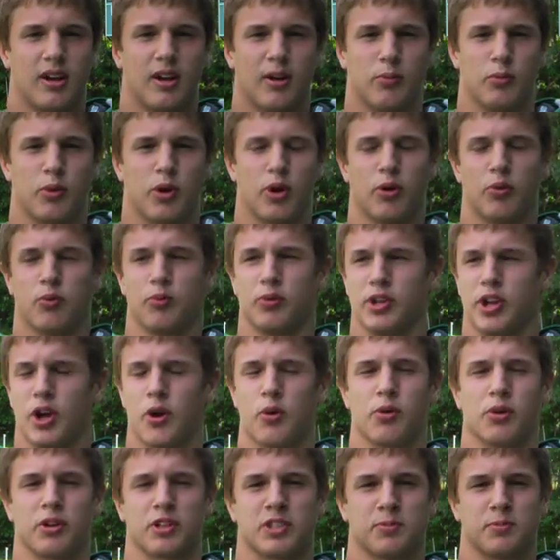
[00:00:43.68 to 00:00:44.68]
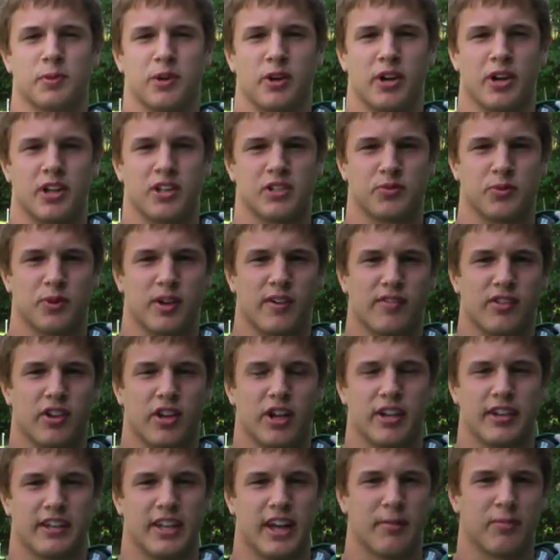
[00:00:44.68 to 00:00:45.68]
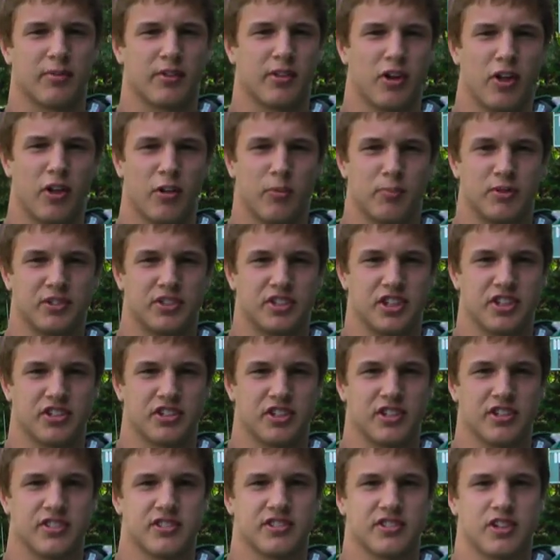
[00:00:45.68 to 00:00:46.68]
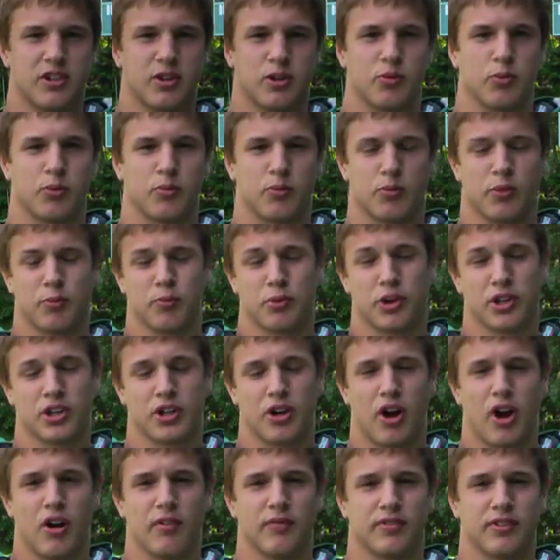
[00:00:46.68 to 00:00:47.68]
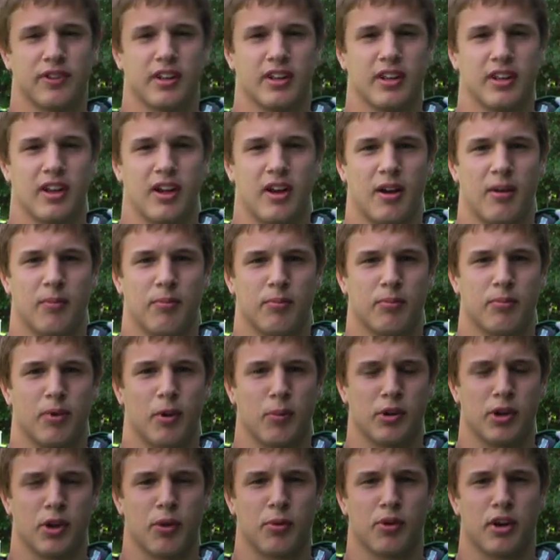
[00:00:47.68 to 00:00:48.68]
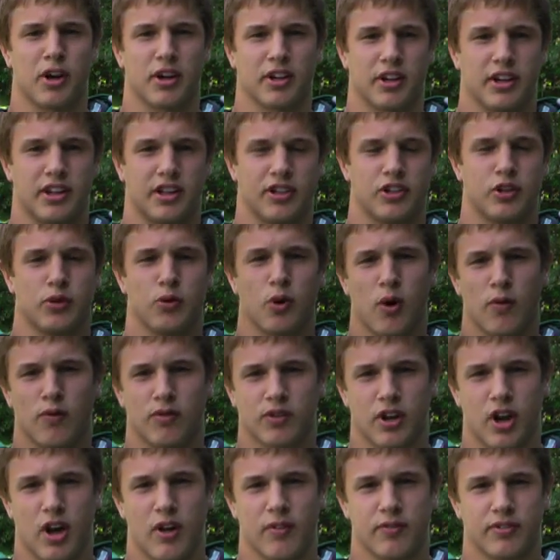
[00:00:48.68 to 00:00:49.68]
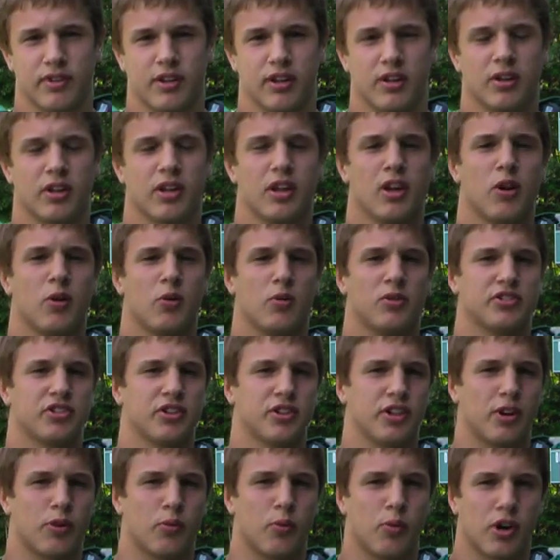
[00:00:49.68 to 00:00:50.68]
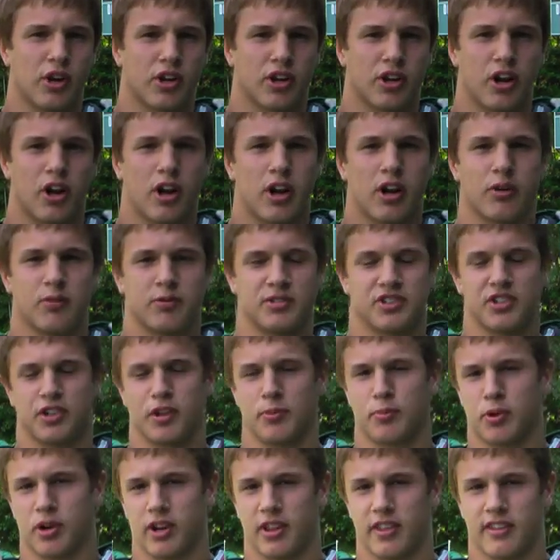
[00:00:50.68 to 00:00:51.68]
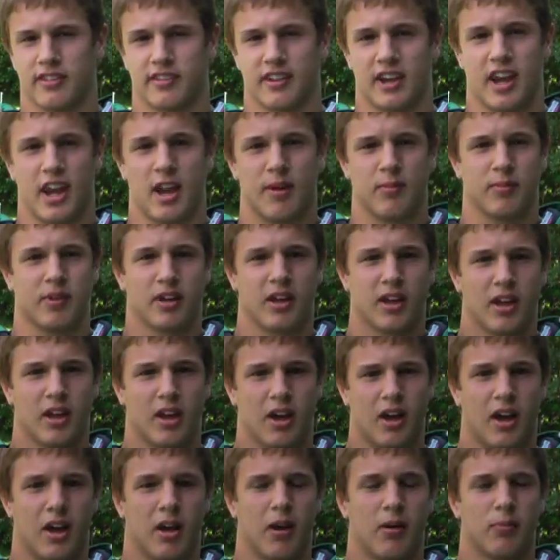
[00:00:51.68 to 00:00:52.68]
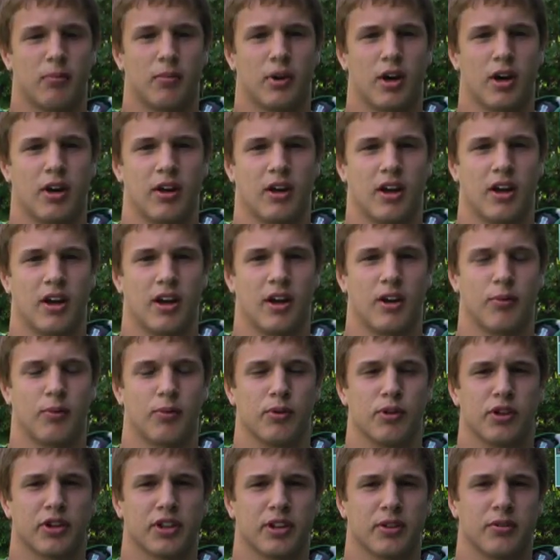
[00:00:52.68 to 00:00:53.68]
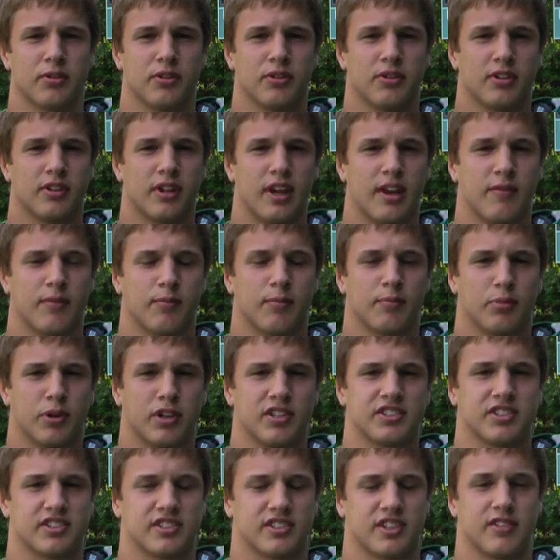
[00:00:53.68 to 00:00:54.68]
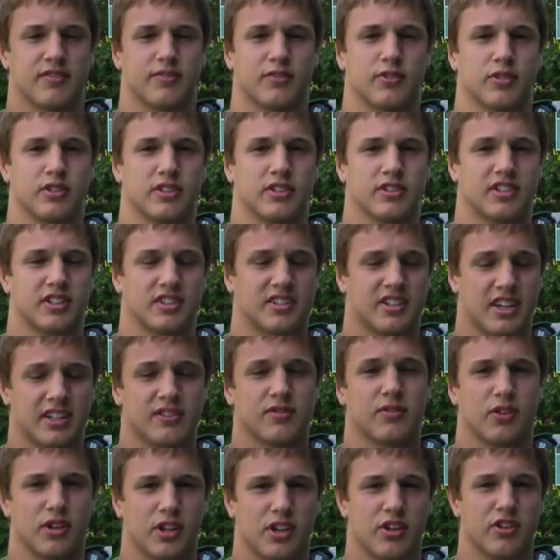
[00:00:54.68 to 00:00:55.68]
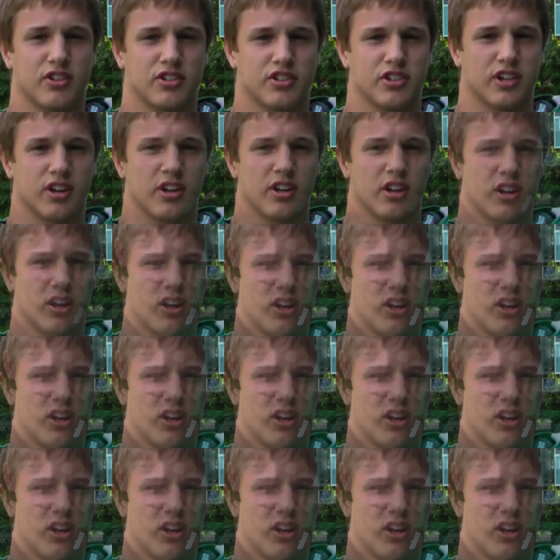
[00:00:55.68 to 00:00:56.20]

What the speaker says: Well, we know we're experienced. We have a lot of depth at all positions, so we're pretty confident. But we know we're not going to get too overconfident. We still need to work hard. We still need to put in the time. But we're looking to have a pretty successful year this year.